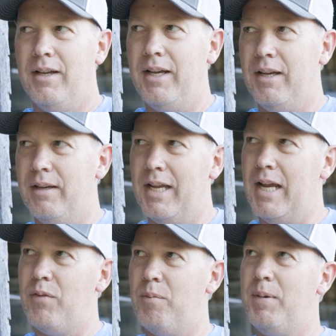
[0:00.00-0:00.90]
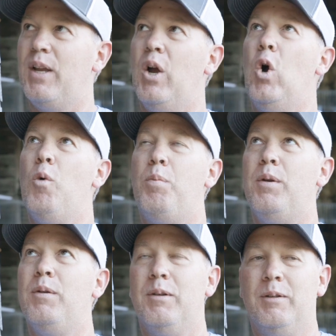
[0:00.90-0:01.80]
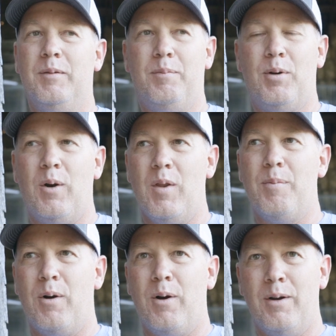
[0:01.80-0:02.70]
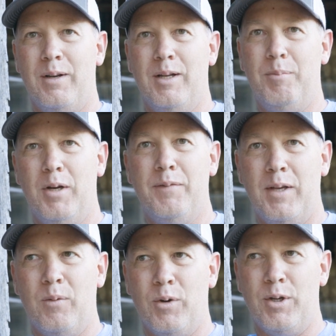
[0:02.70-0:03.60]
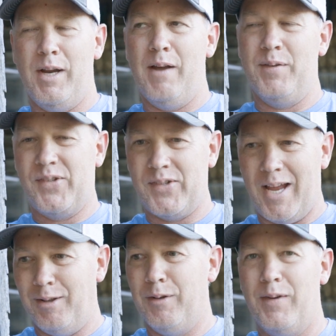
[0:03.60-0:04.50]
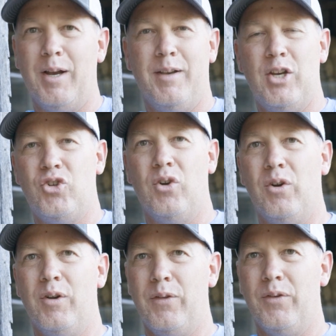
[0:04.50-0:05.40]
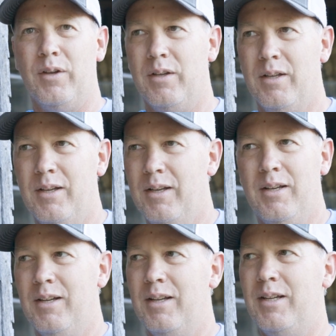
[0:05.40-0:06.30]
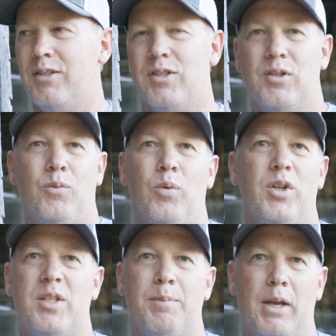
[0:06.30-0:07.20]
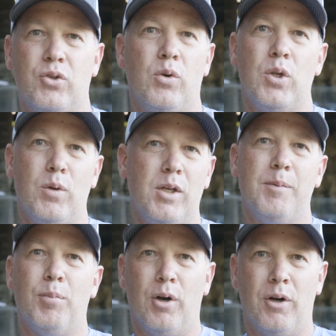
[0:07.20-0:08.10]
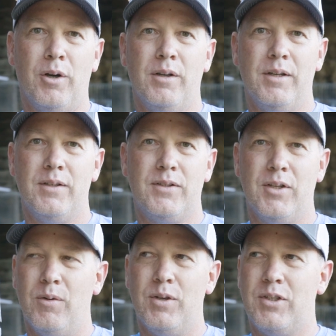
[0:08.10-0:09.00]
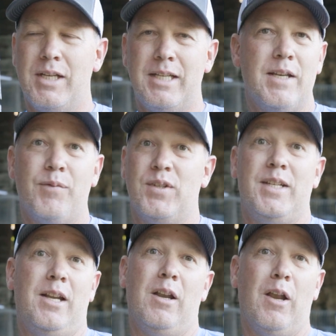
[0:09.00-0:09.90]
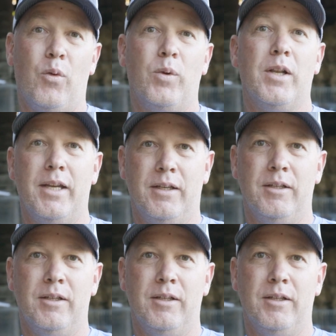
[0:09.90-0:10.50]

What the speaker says: and to have the big open part of the barn above it where you have a solid foundation underneath it, it's just a really special, unique barn. And so he's never seen another one like